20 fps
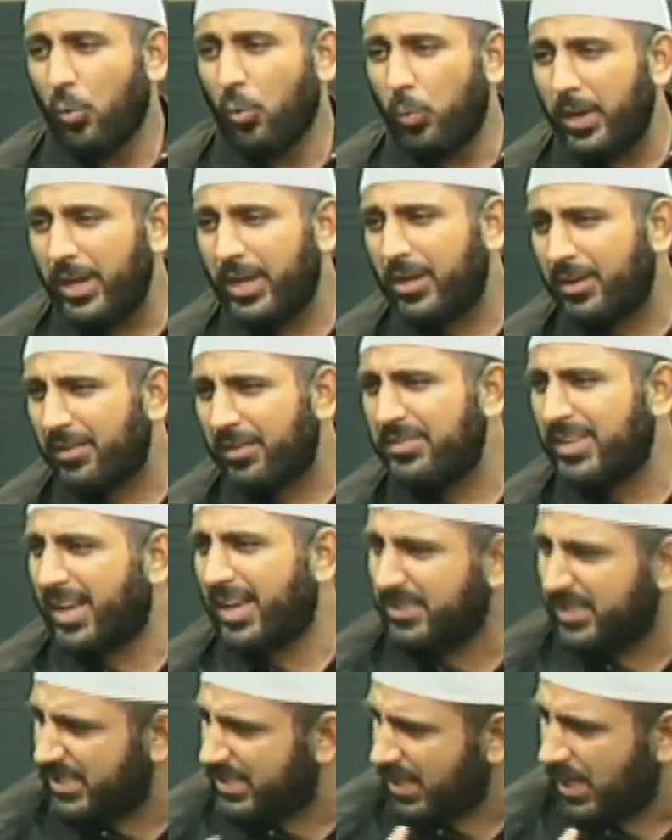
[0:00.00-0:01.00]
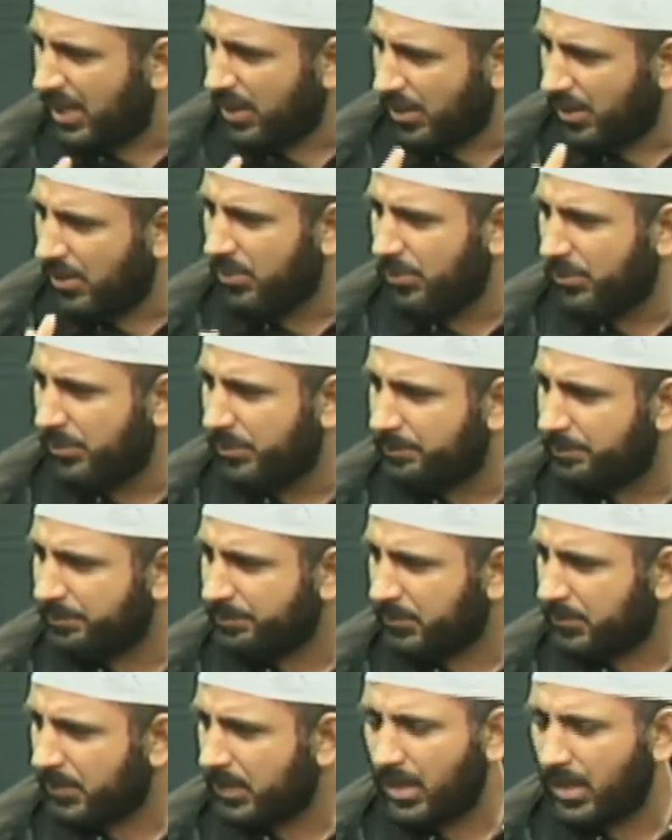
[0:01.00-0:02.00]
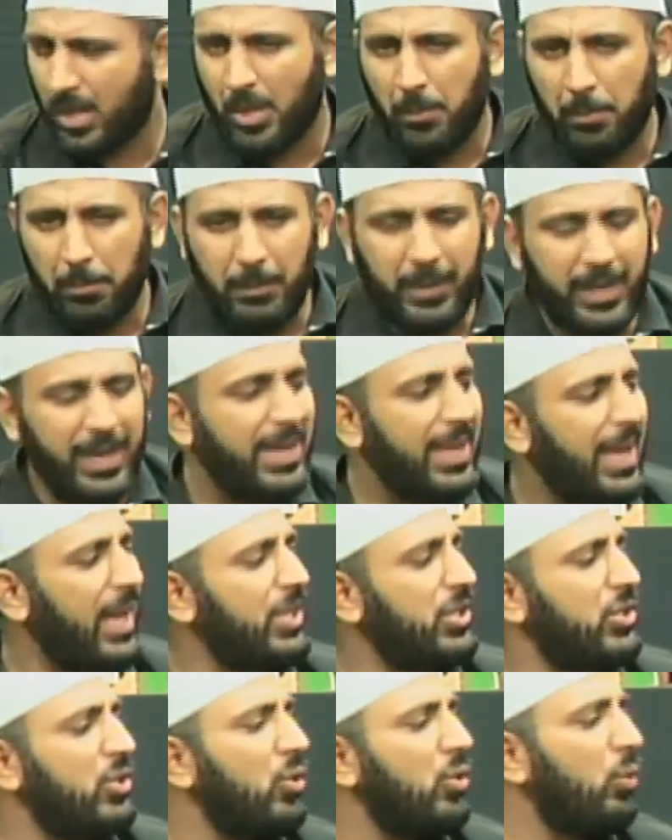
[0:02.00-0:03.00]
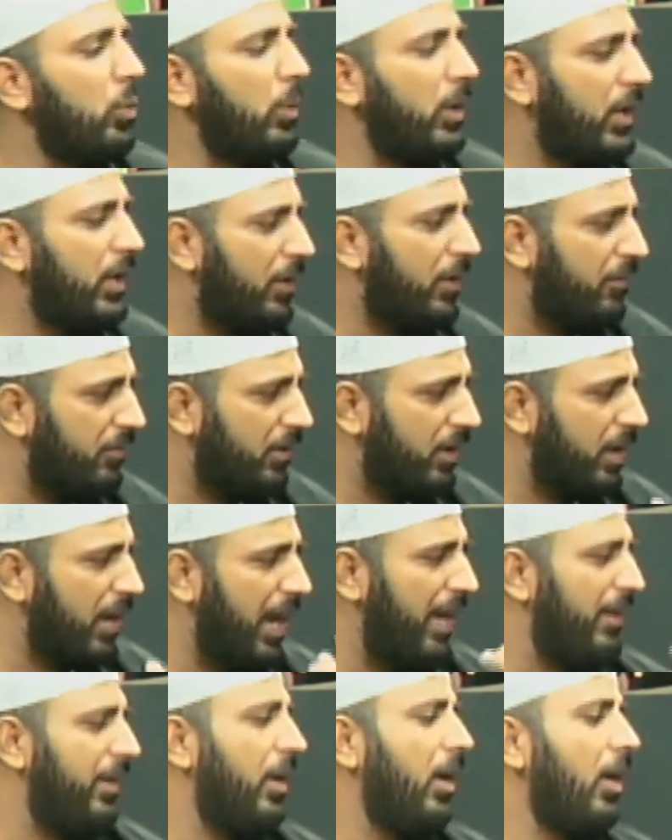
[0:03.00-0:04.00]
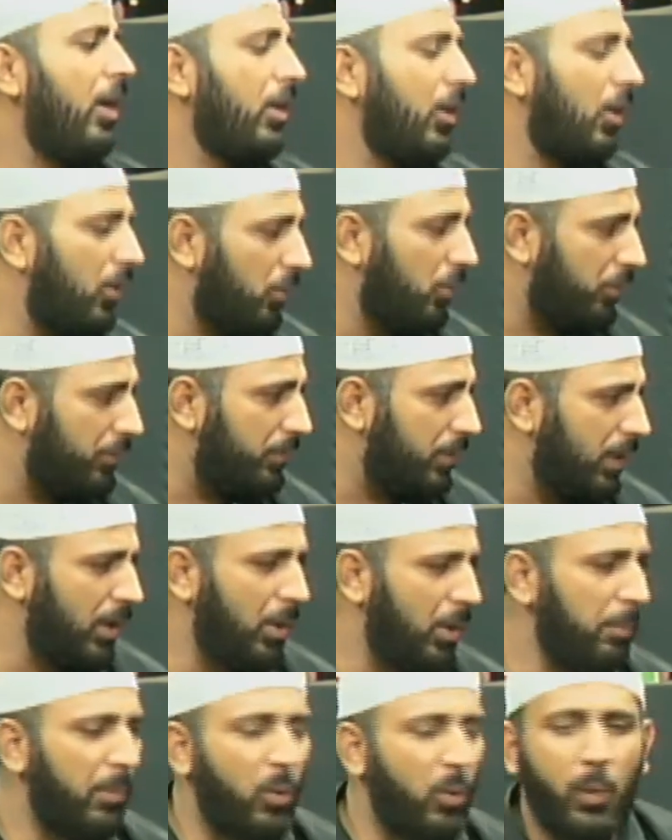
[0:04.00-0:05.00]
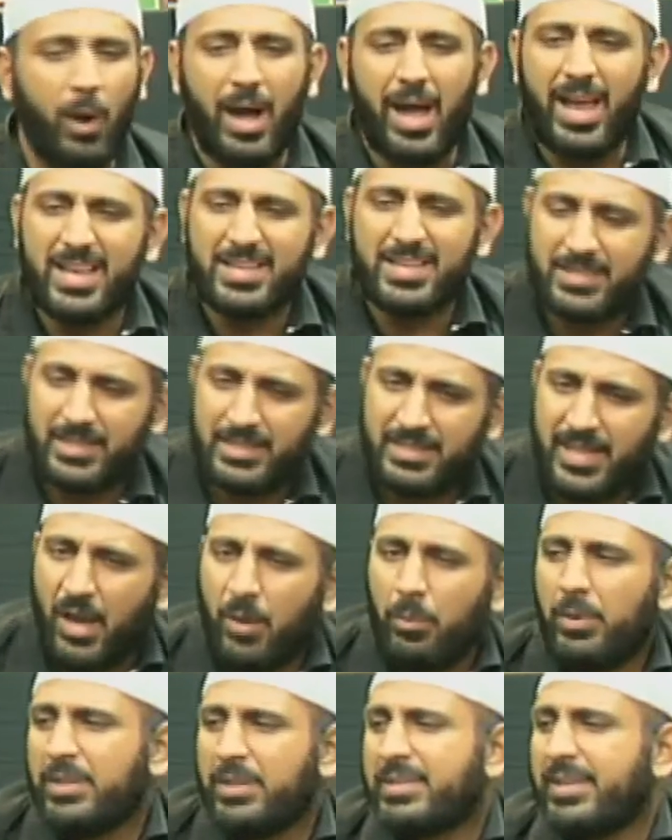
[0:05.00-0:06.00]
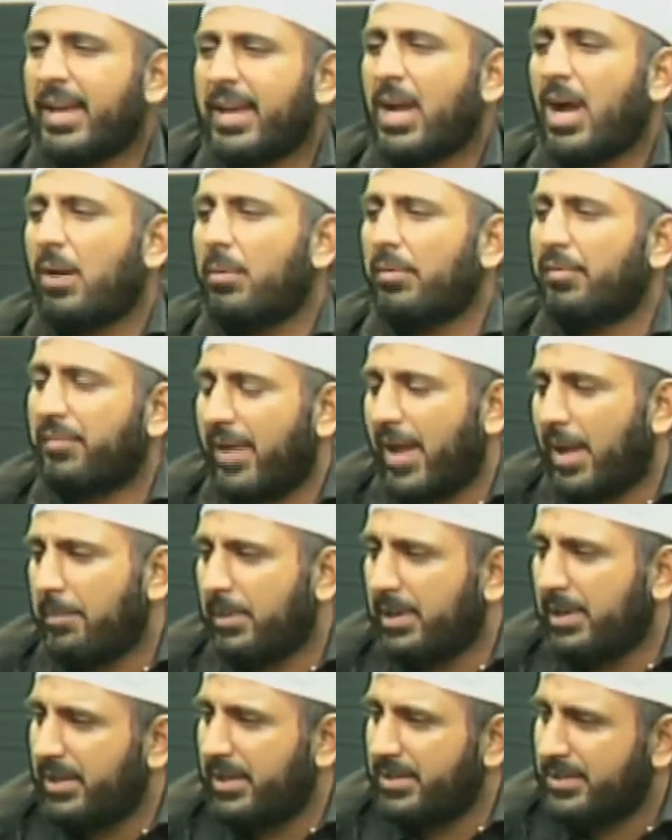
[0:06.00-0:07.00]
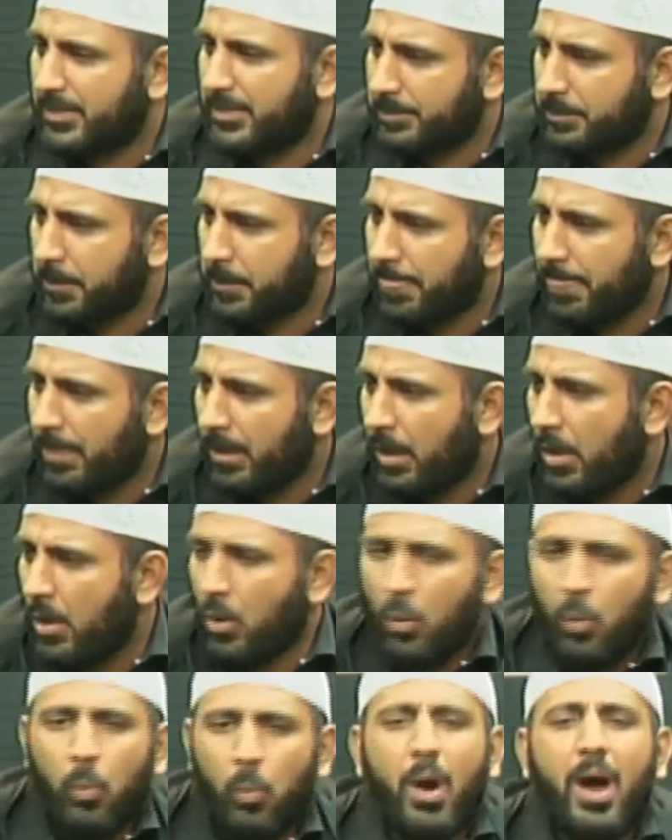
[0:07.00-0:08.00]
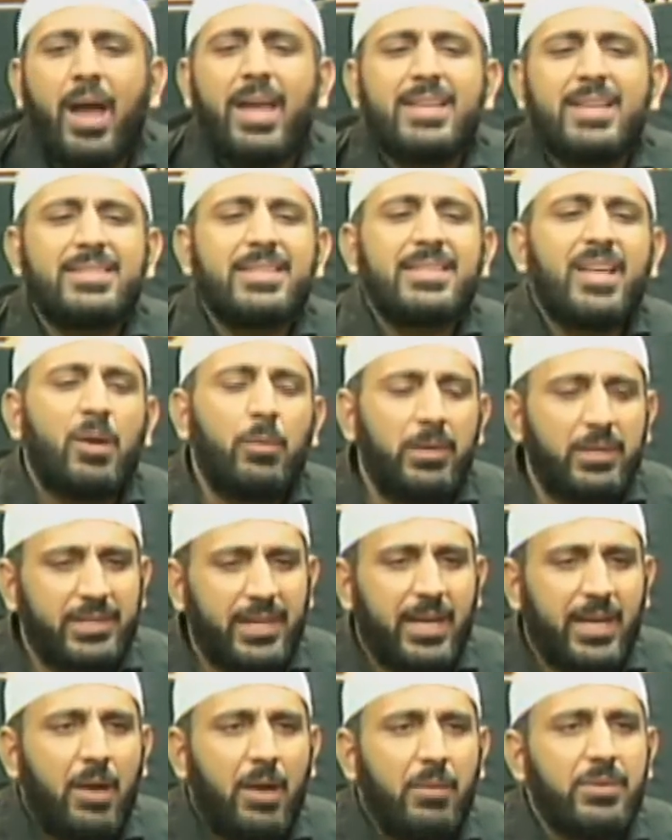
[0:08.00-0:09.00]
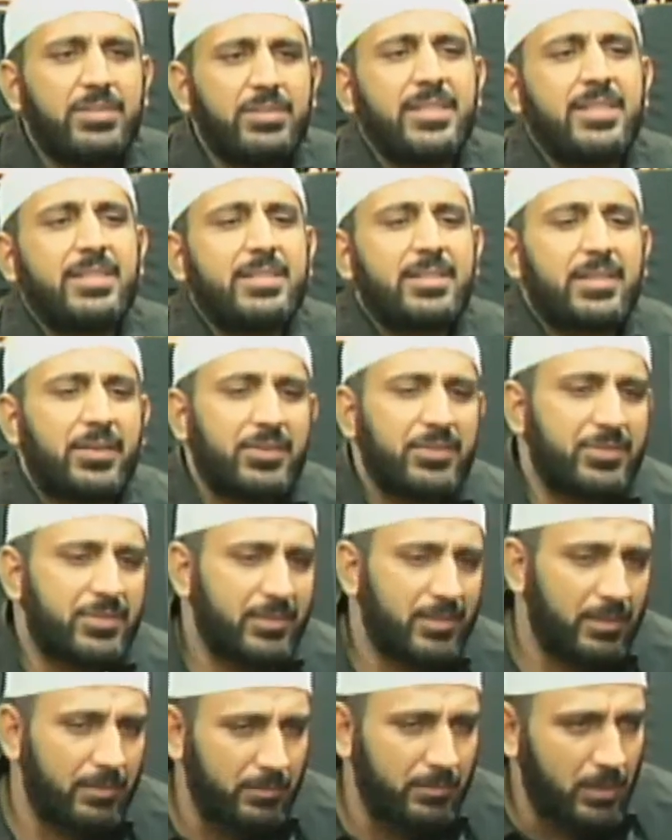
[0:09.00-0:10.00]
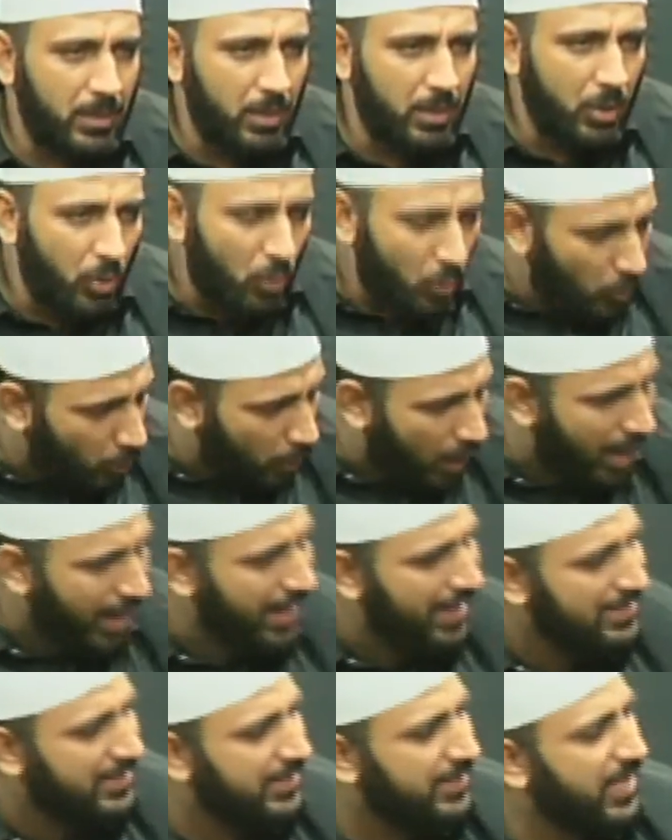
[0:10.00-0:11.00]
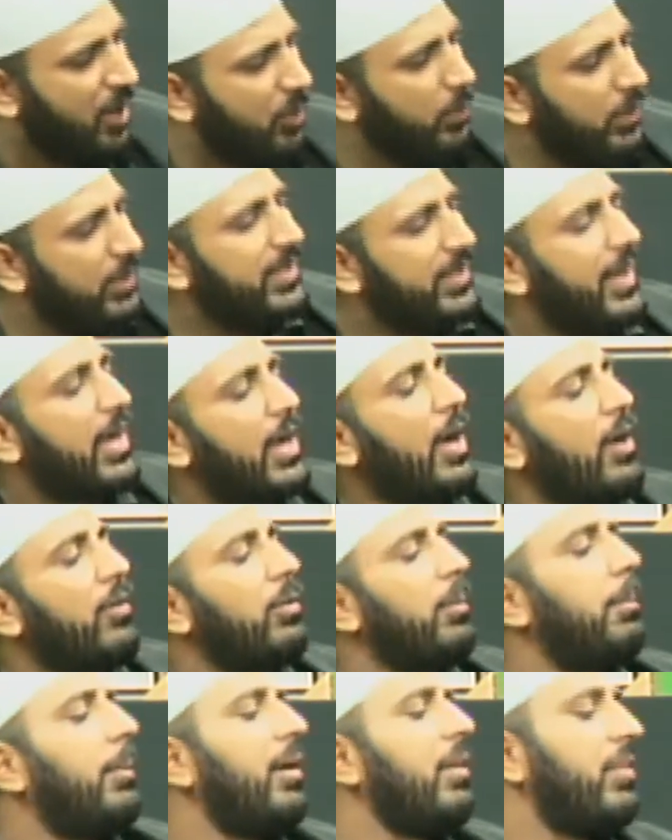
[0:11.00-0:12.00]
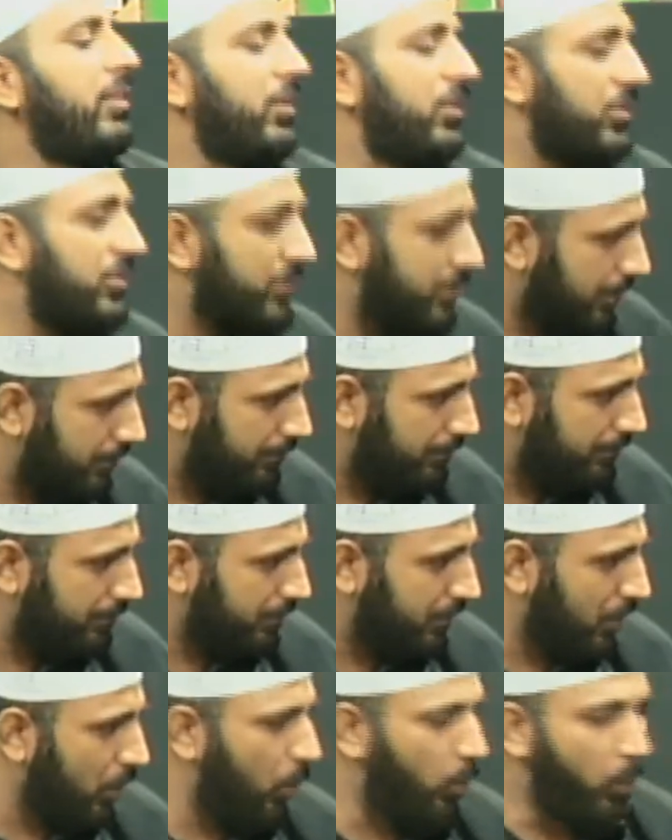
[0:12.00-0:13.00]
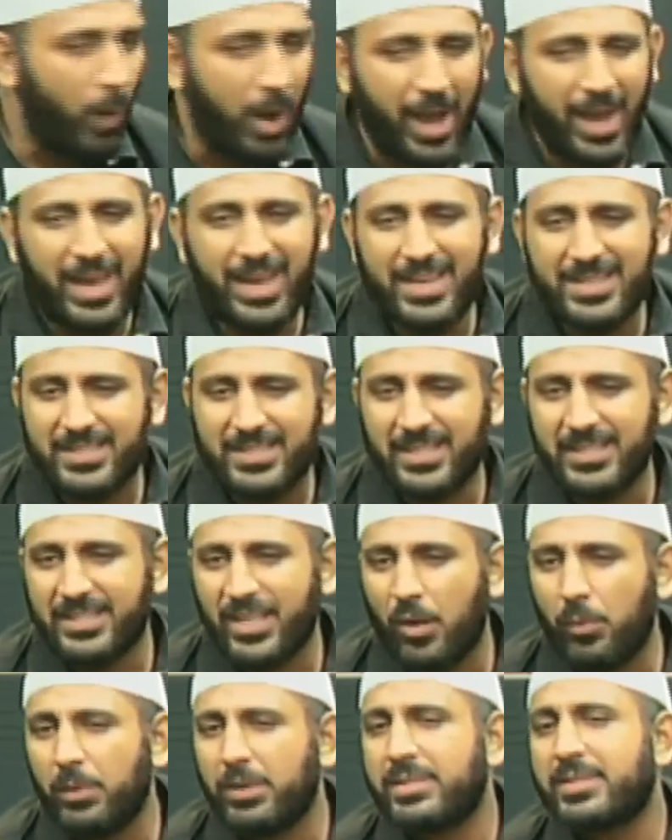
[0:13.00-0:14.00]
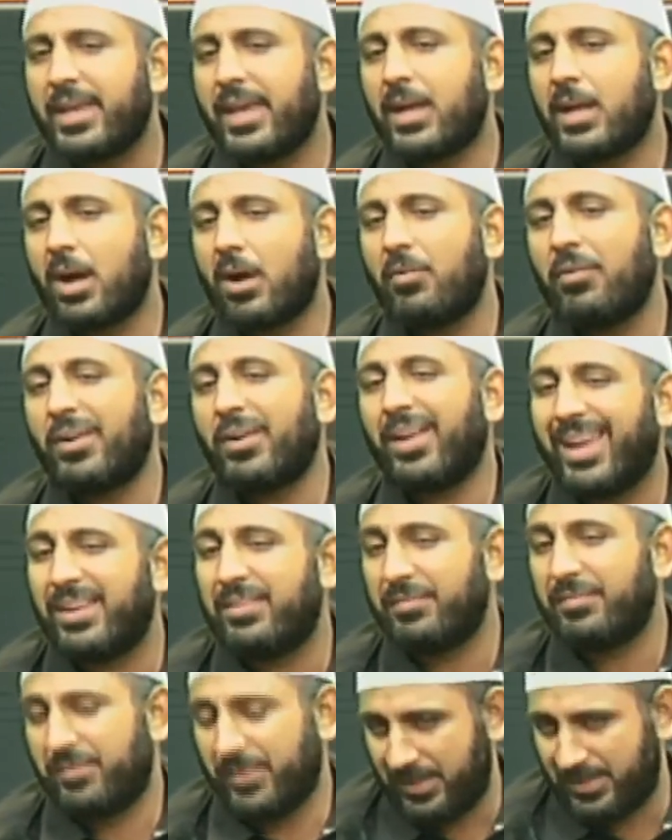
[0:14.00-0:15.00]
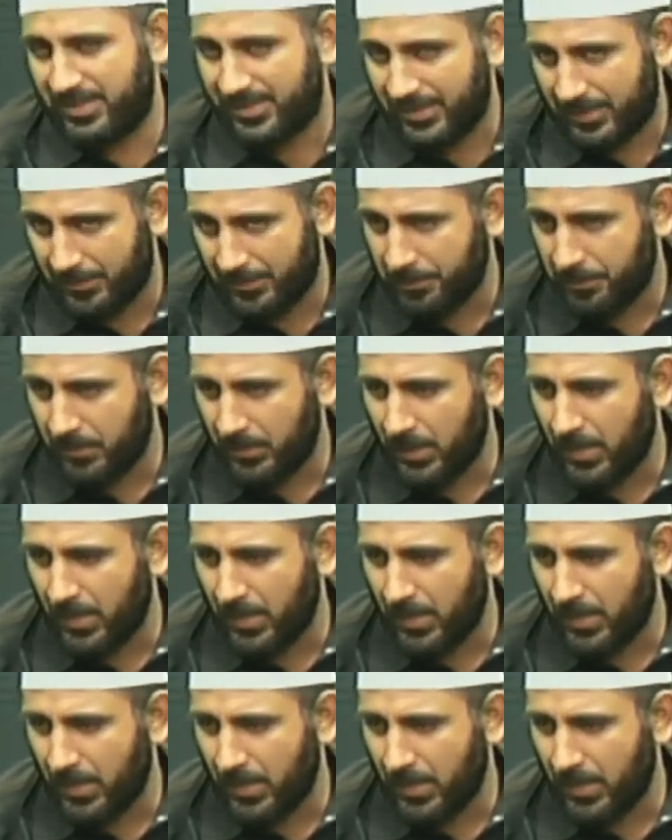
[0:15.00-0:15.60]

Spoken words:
We could have done this alone. Me and you, we could have gone alone. But why is it that we take our families? Why is it that we take our sisters? Why is it that we take our mothers? Why is it that we take our infants?